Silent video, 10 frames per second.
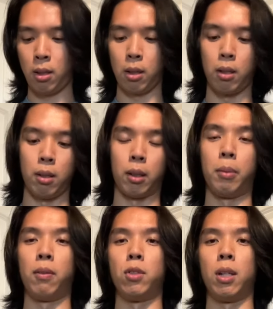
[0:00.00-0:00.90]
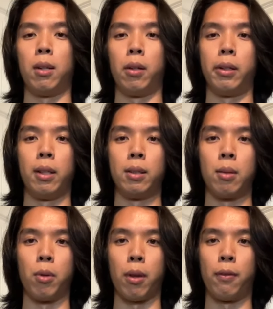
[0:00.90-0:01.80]
You know, like the BFG, these come
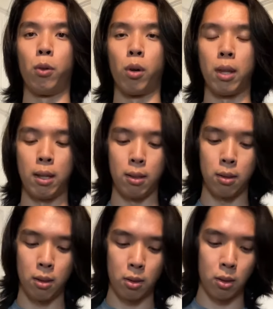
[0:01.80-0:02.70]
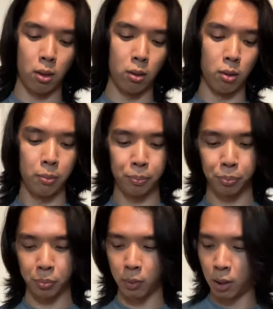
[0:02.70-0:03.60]
with like 4 of these, so
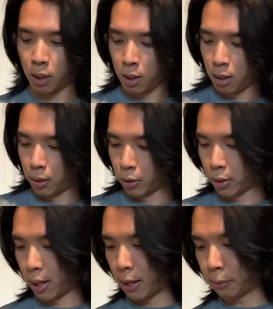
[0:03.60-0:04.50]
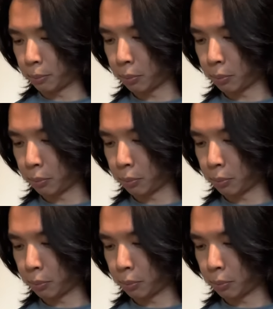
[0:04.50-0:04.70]
there's that.